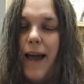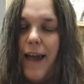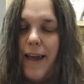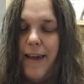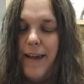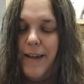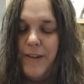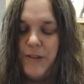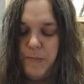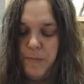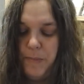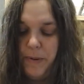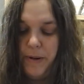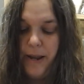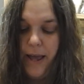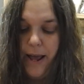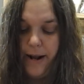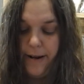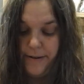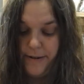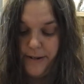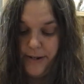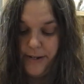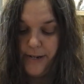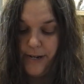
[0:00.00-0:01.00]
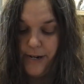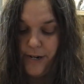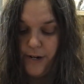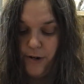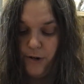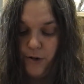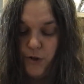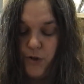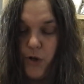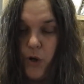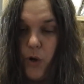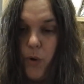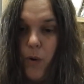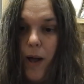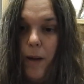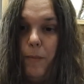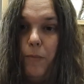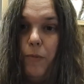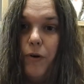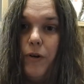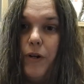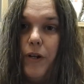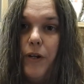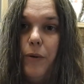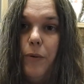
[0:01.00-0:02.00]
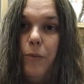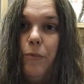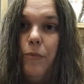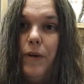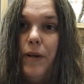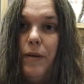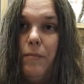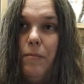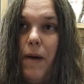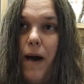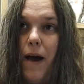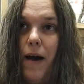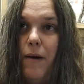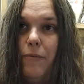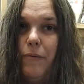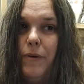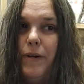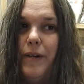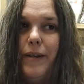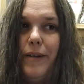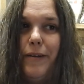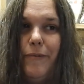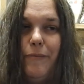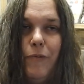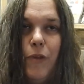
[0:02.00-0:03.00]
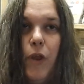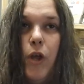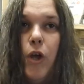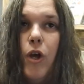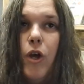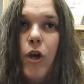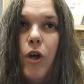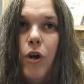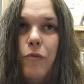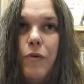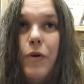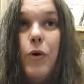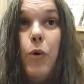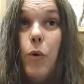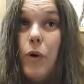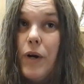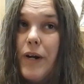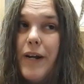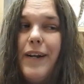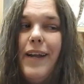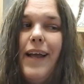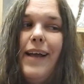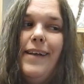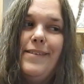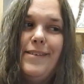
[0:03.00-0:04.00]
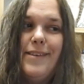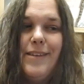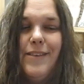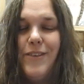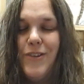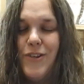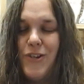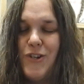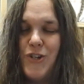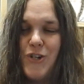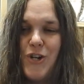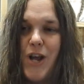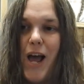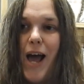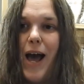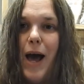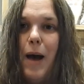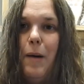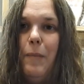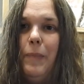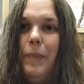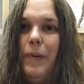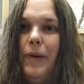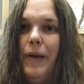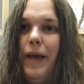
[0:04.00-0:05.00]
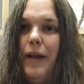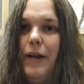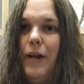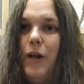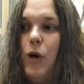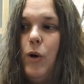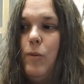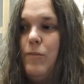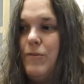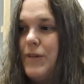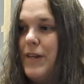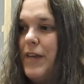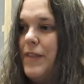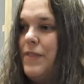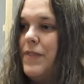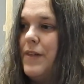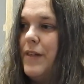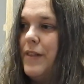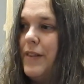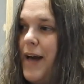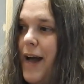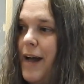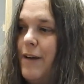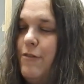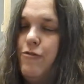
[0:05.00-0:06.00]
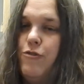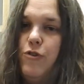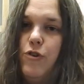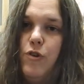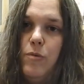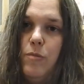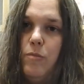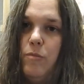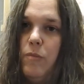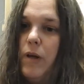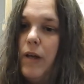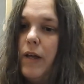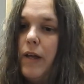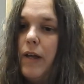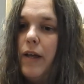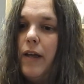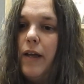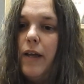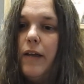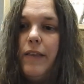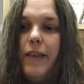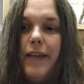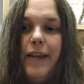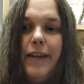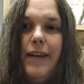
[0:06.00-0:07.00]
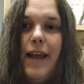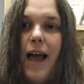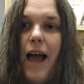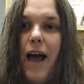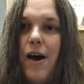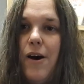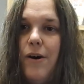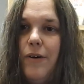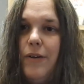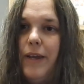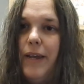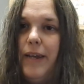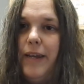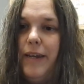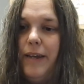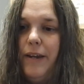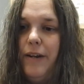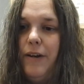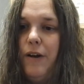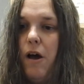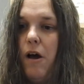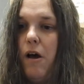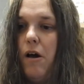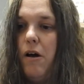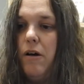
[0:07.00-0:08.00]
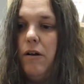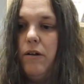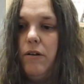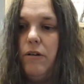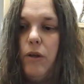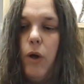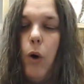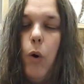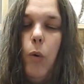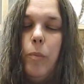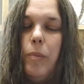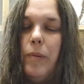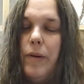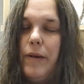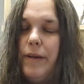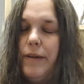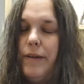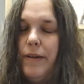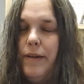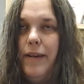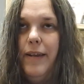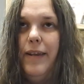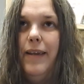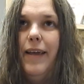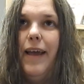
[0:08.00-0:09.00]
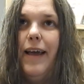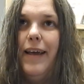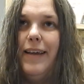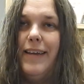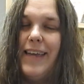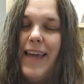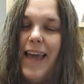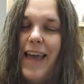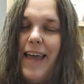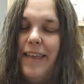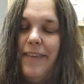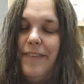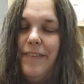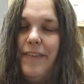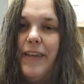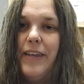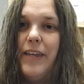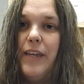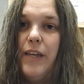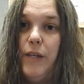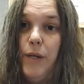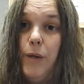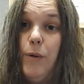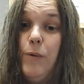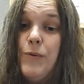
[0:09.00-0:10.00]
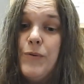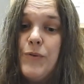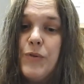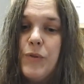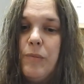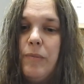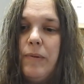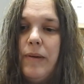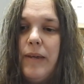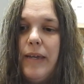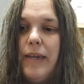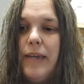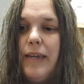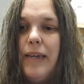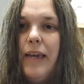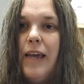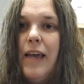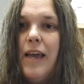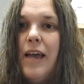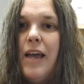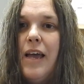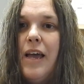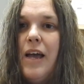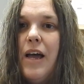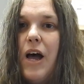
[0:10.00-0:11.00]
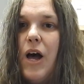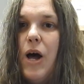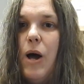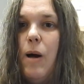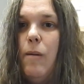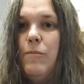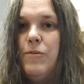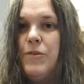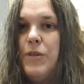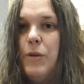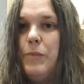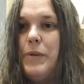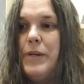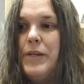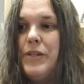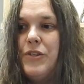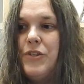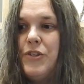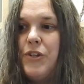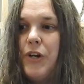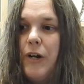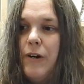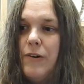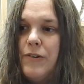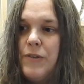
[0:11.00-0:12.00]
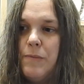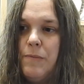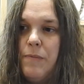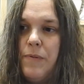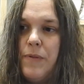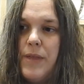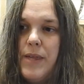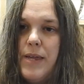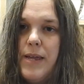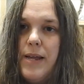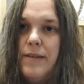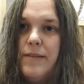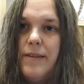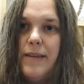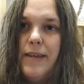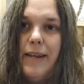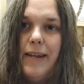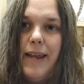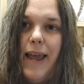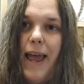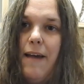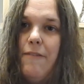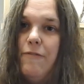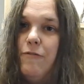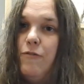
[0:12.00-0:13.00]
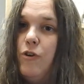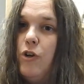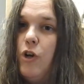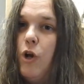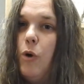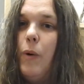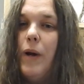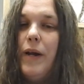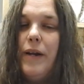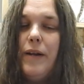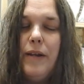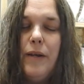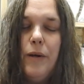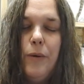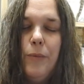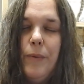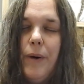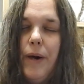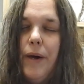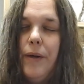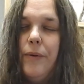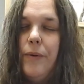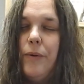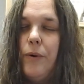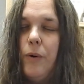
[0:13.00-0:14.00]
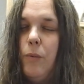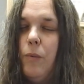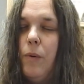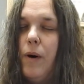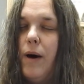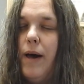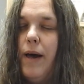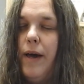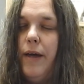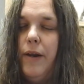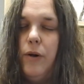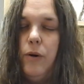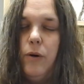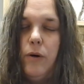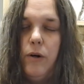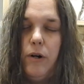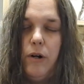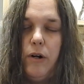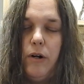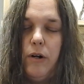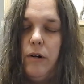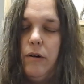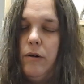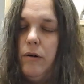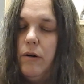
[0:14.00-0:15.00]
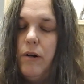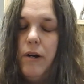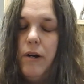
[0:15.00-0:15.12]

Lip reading: it's been hectic here. So I'm working on reorganizing this shop, and I hope to get the classroom cleaned out and all open again like it used to be, so that we can start some things. Again, I have no idea when or what or